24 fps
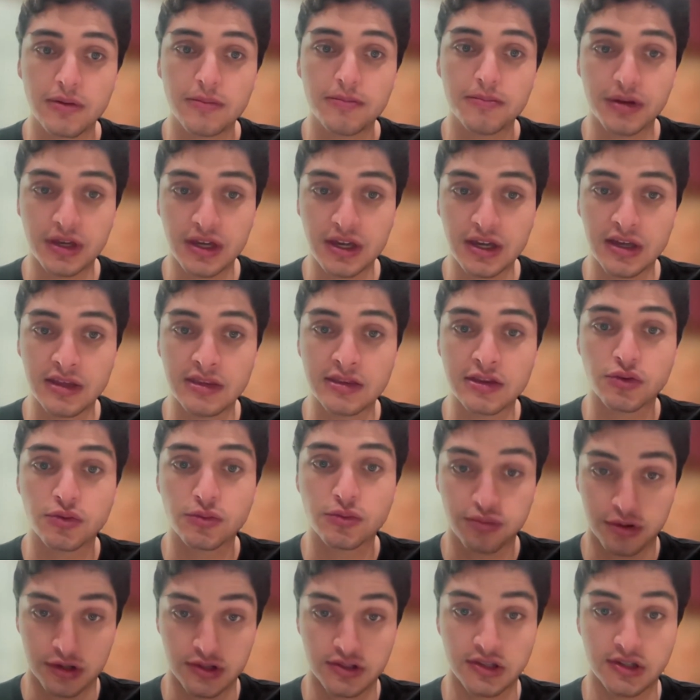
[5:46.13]
being the
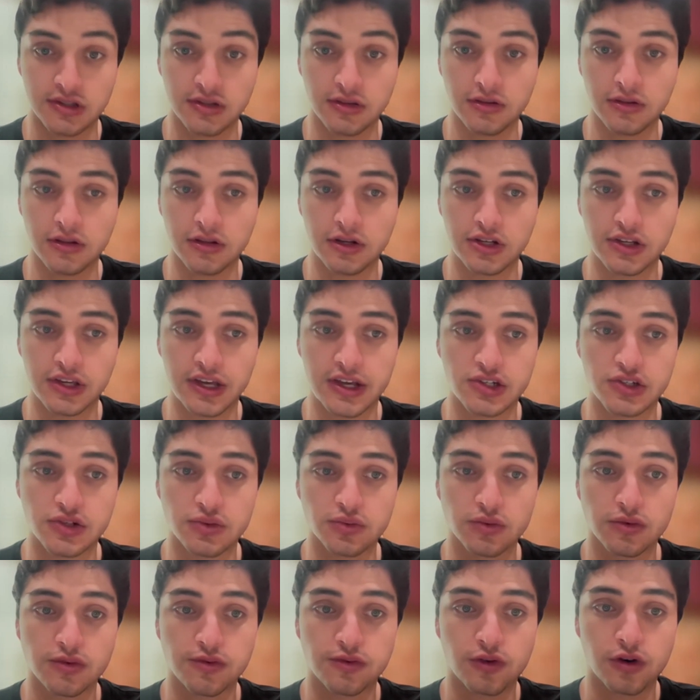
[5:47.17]
Prison Litigation
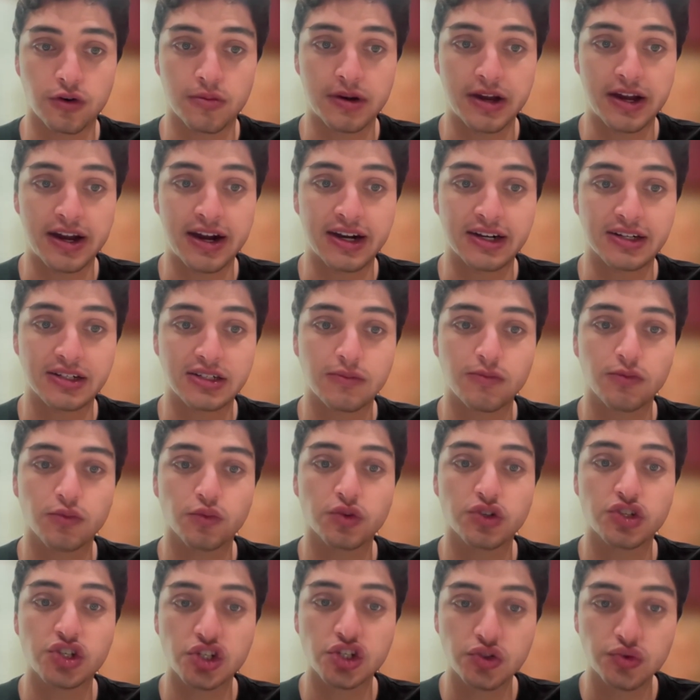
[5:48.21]
Reform Act,
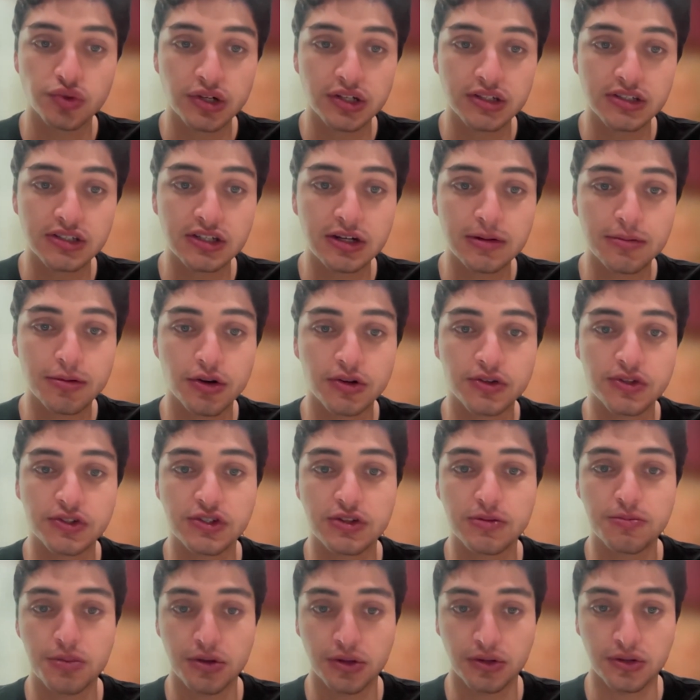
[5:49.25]
restricted a person's
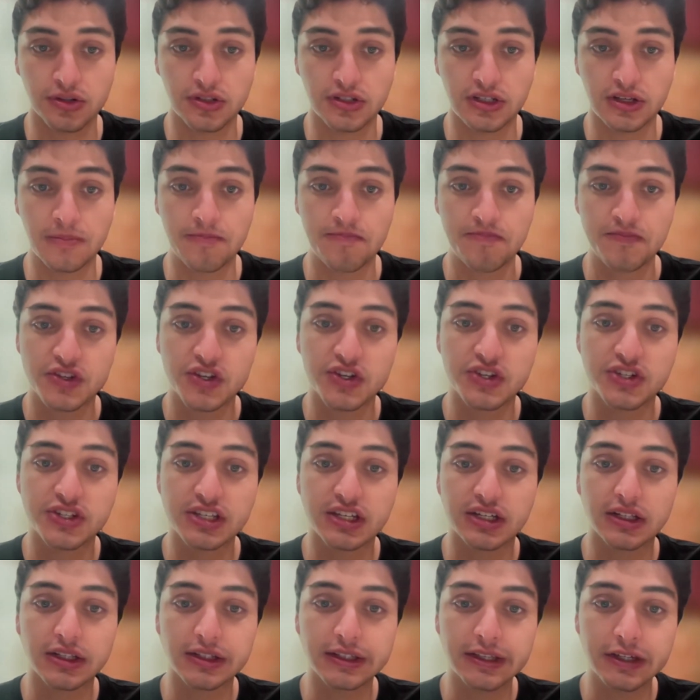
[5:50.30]
ability to
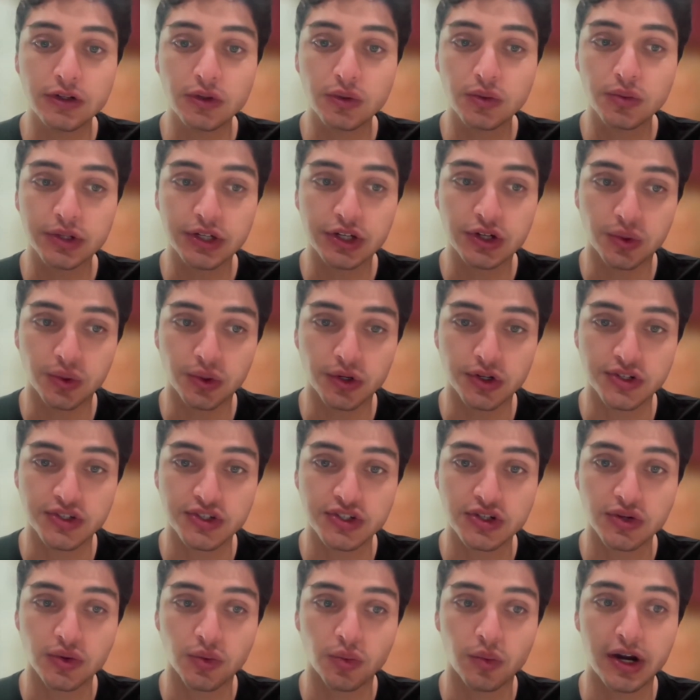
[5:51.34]
seek legal
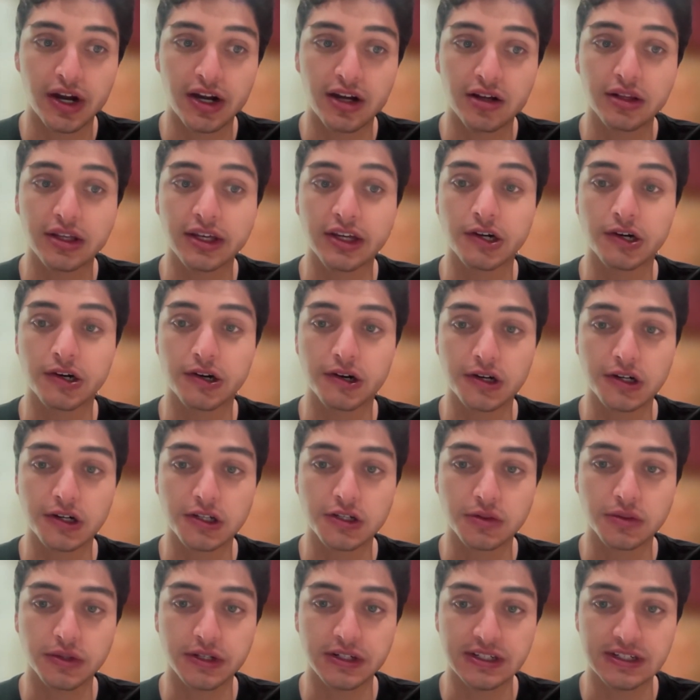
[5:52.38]
recourse while
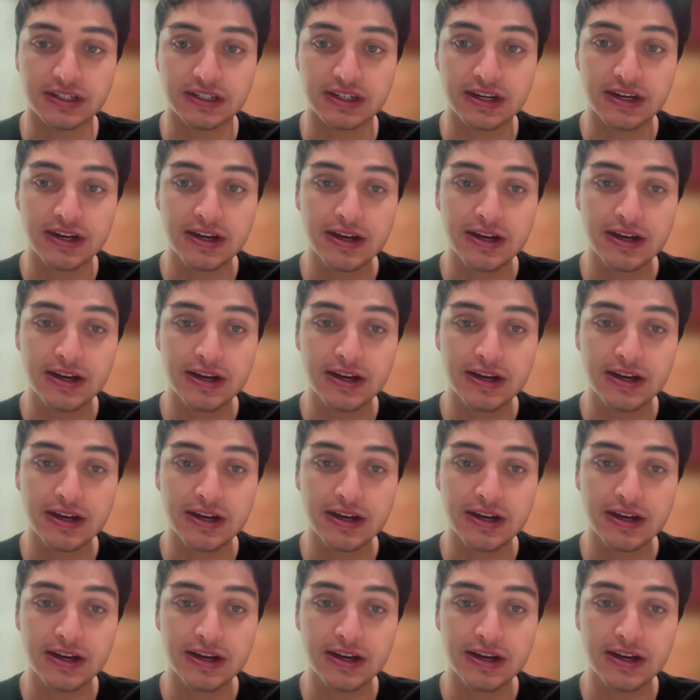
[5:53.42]
incarcerated.